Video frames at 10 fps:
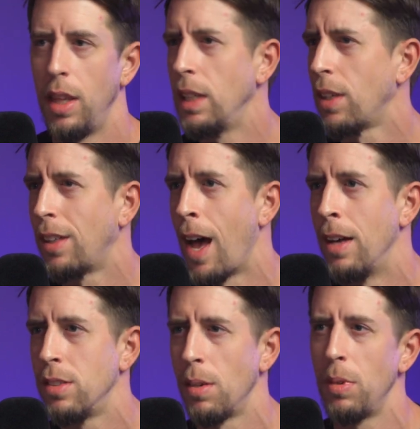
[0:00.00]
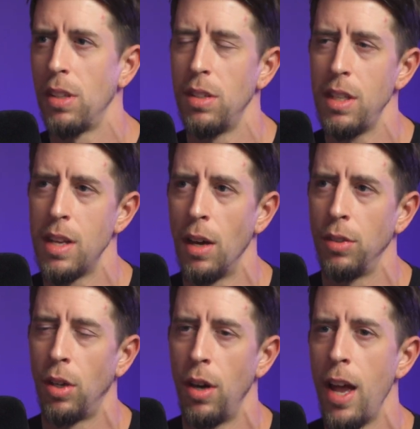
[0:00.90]
Things like that, something
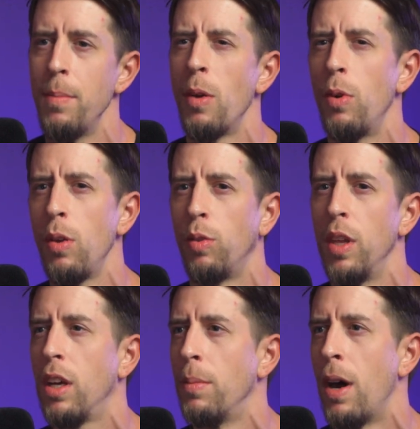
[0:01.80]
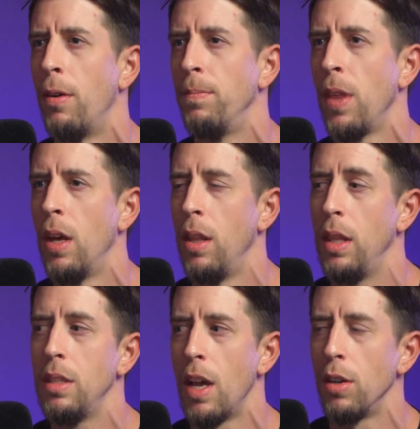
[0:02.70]
detailed. Or, hey, man, what do you think about
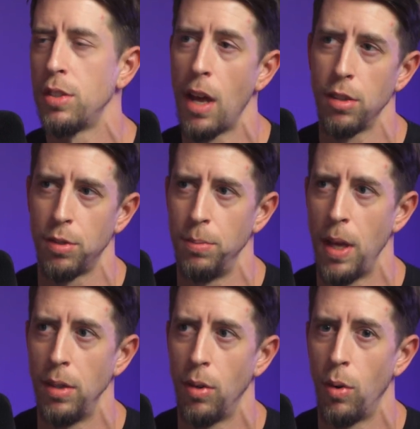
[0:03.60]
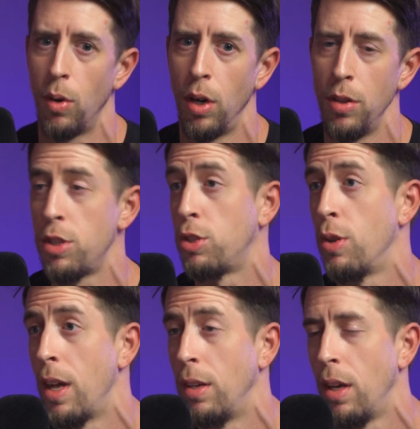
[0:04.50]
these hairstyles for men or this
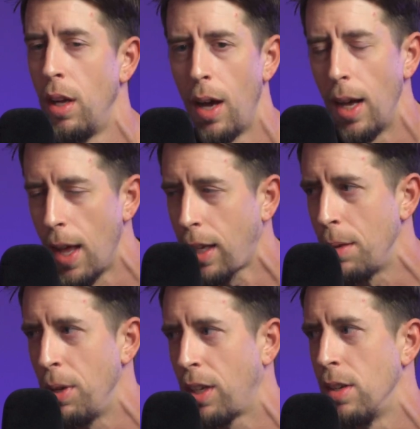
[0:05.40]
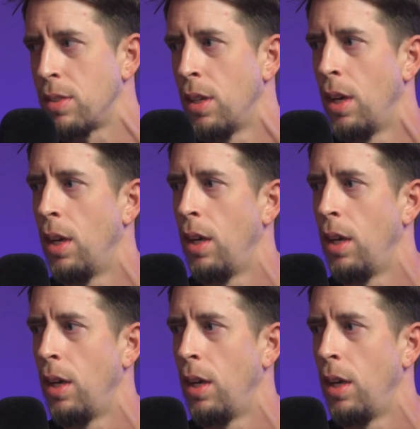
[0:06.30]
trend? I like it because,